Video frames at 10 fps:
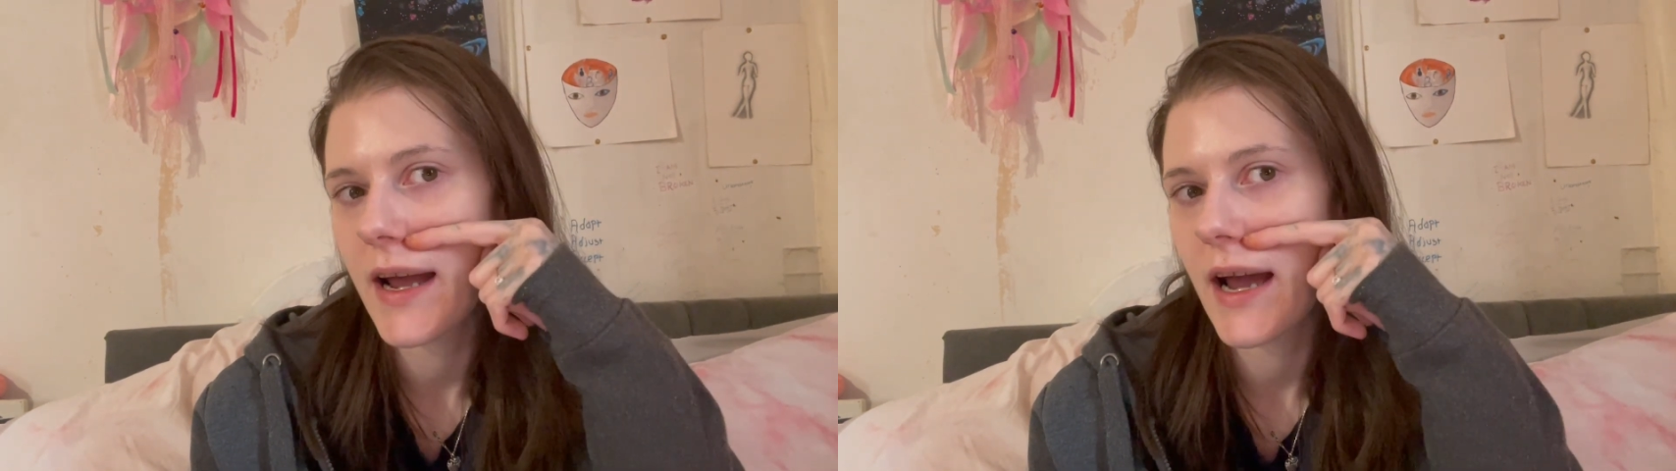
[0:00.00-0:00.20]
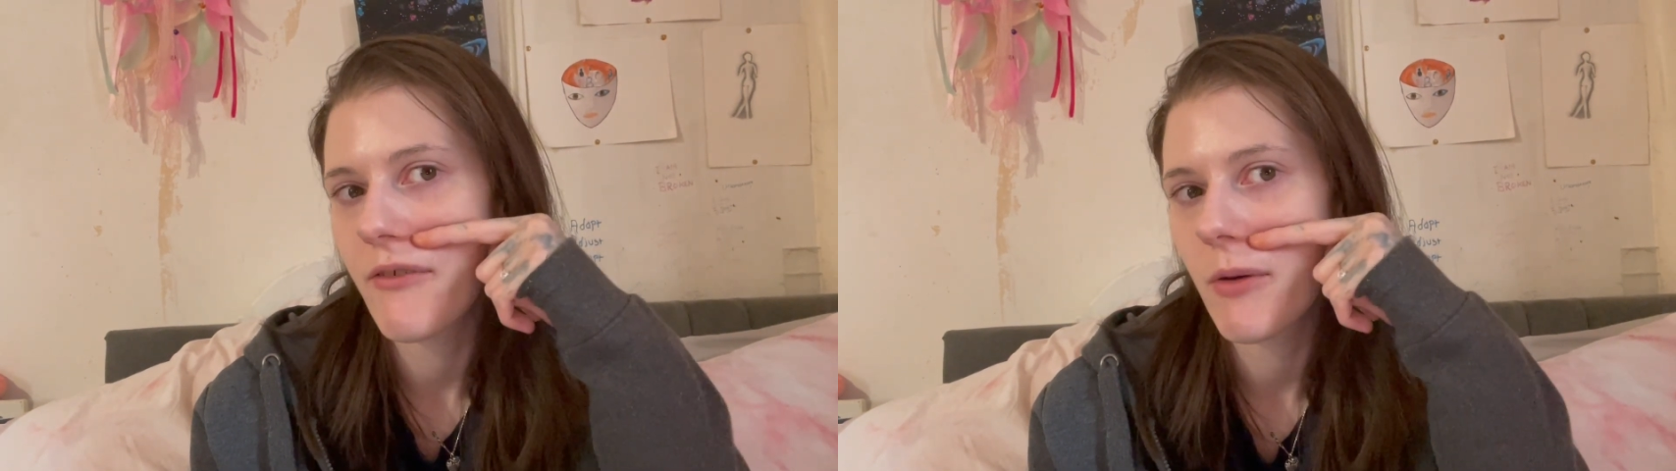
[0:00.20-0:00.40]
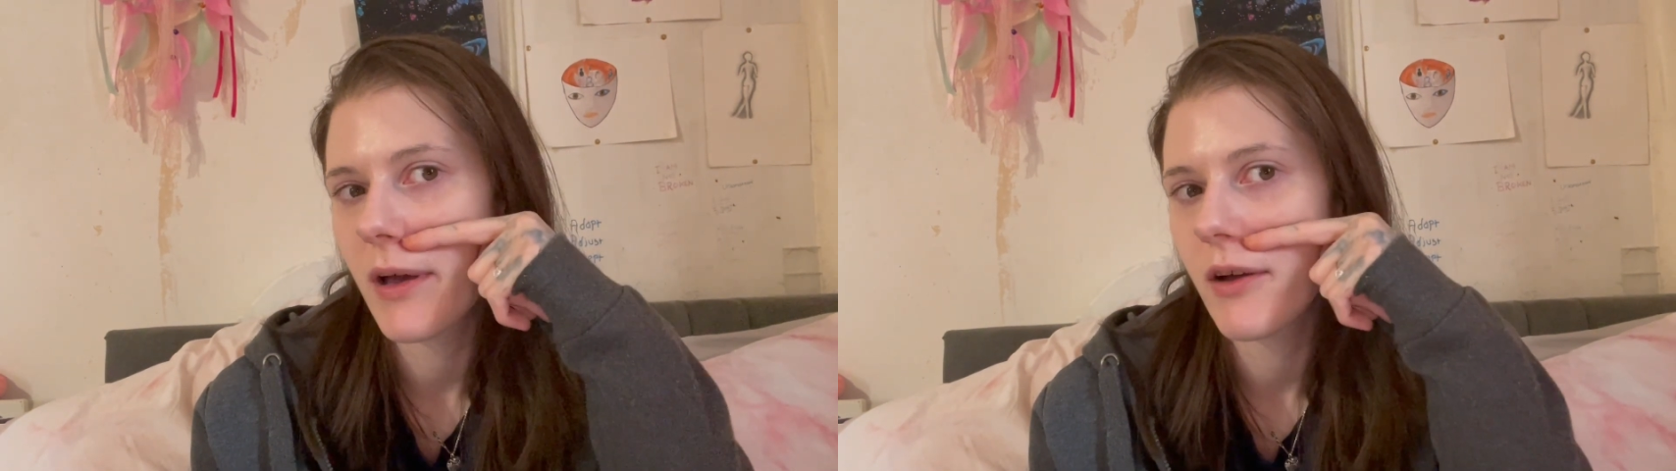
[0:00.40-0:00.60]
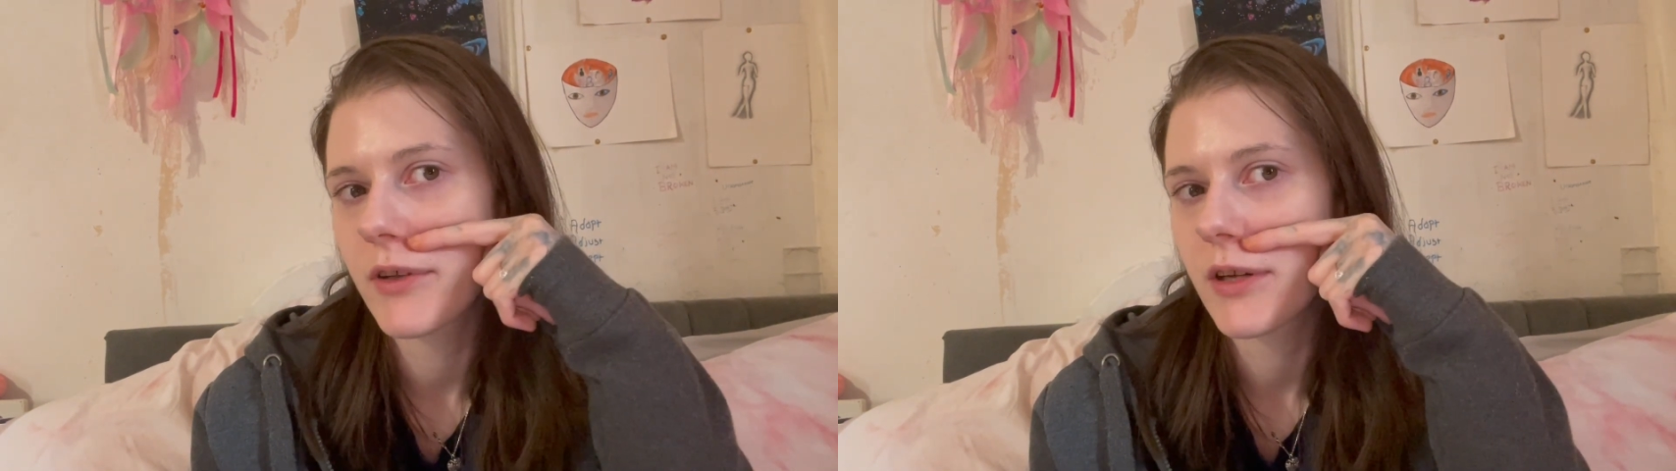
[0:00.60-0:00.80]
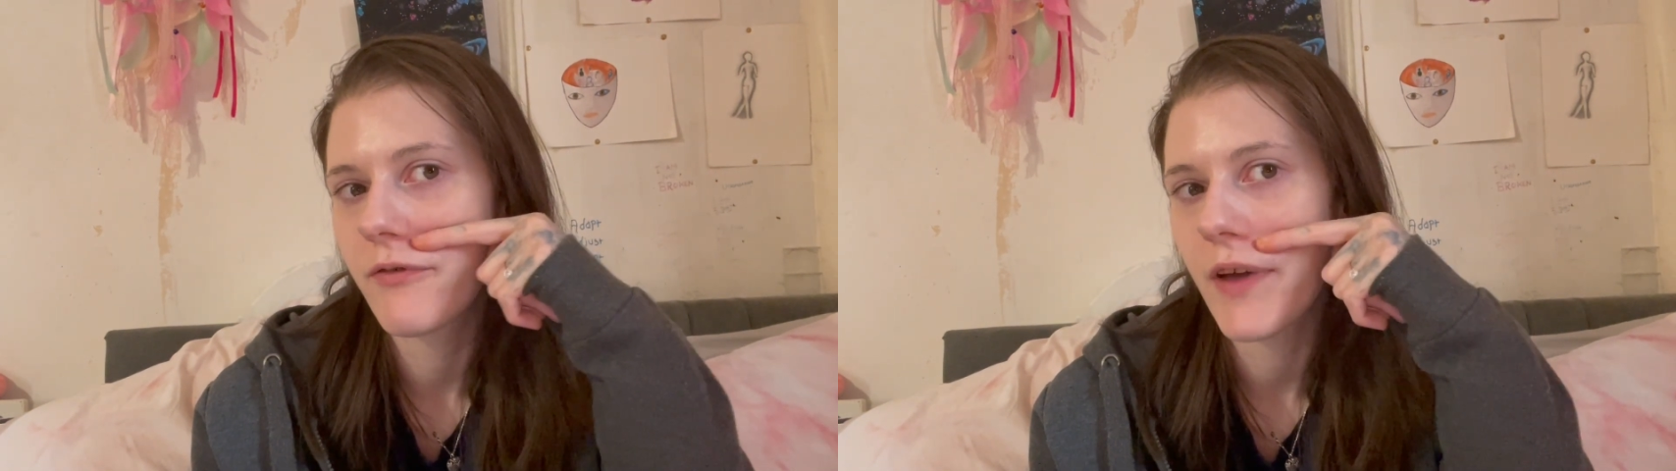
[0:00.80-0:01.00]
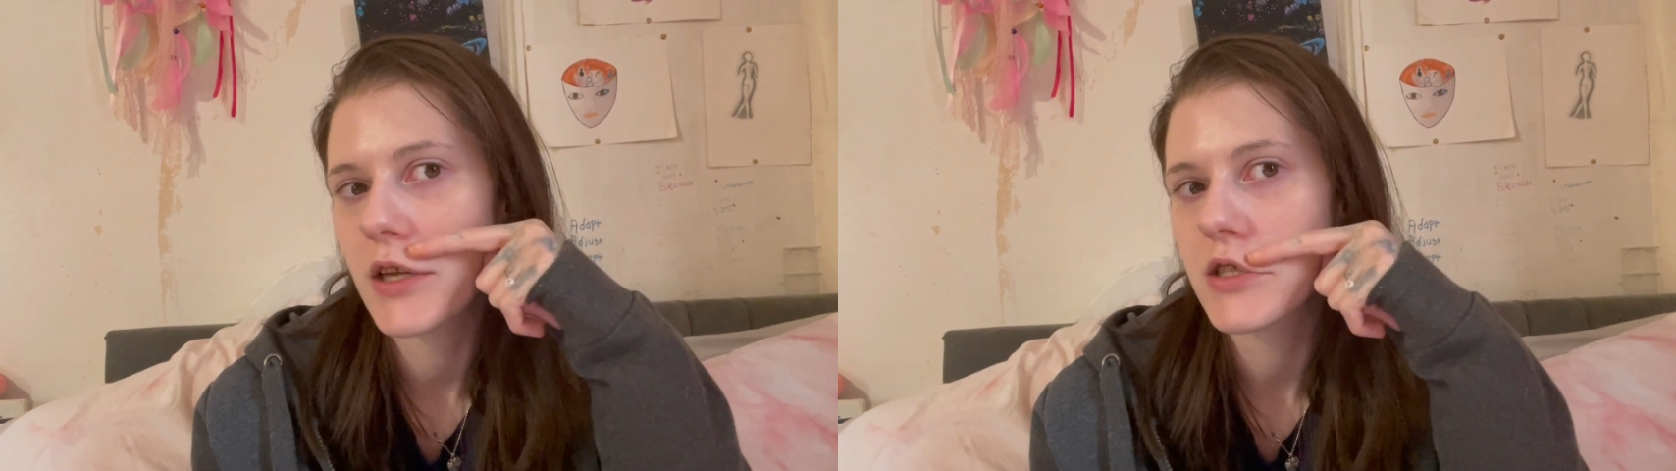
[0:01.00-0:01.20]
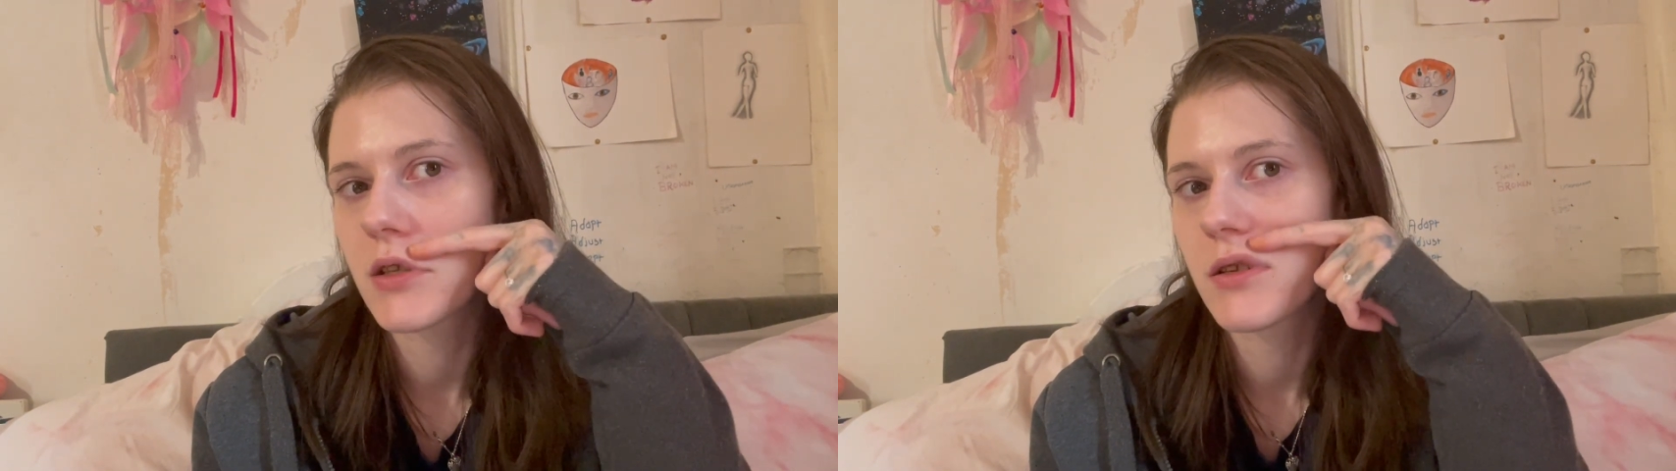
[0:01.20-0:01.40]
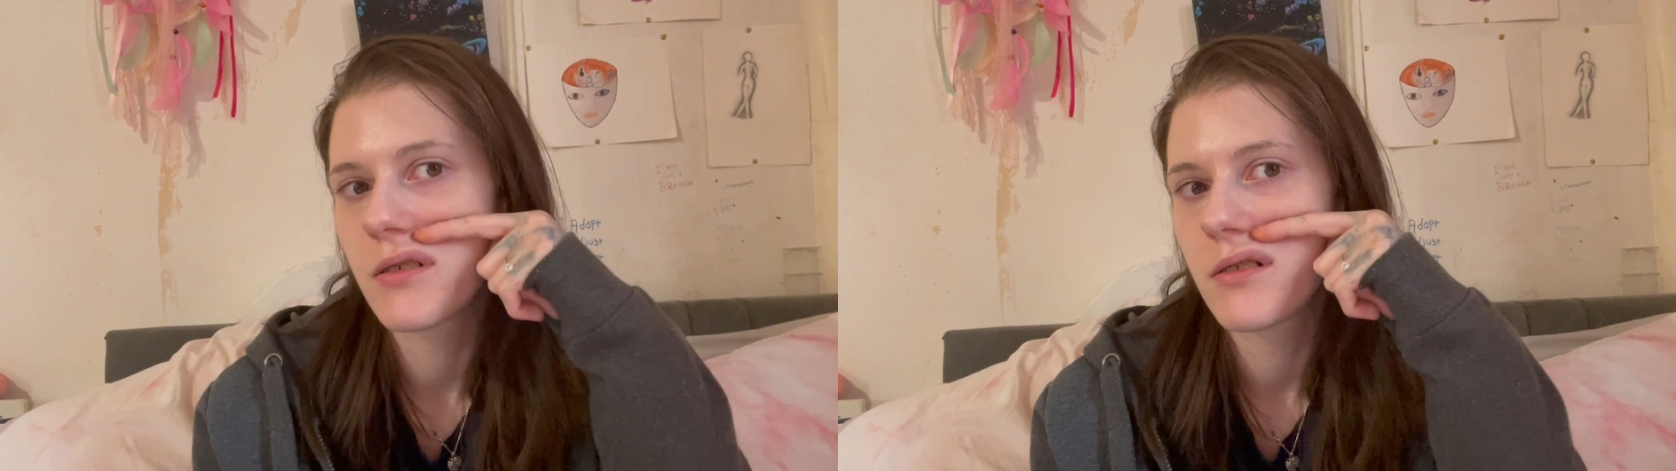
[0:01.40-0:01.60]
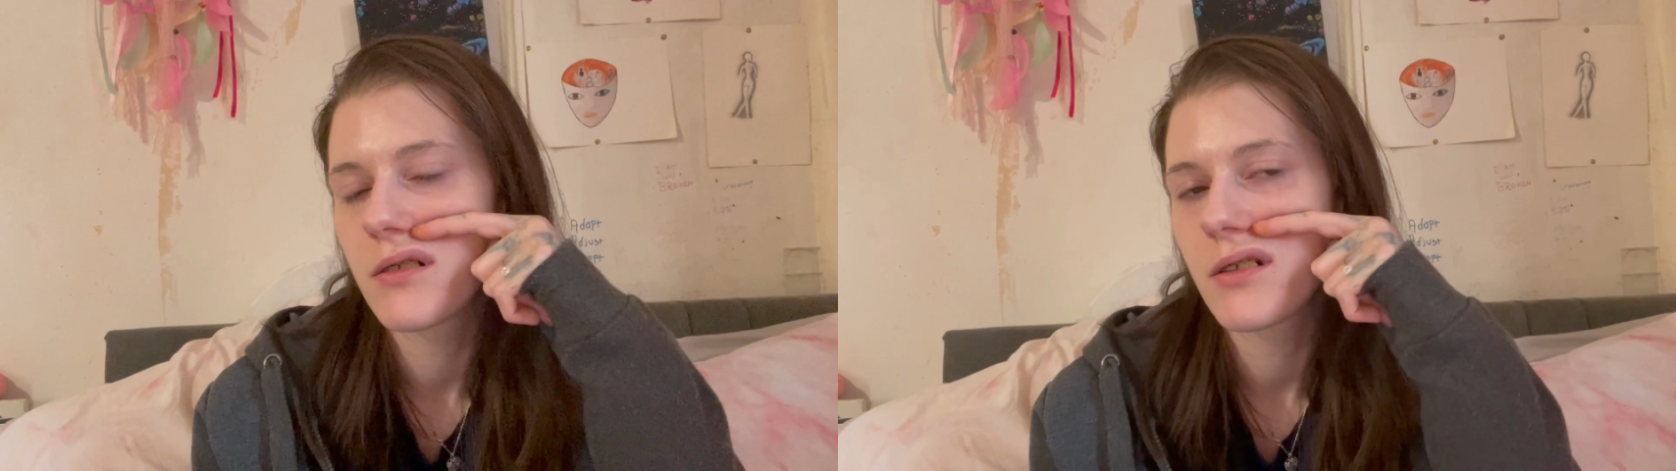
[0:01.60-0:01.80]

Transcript: have a bit of an infection.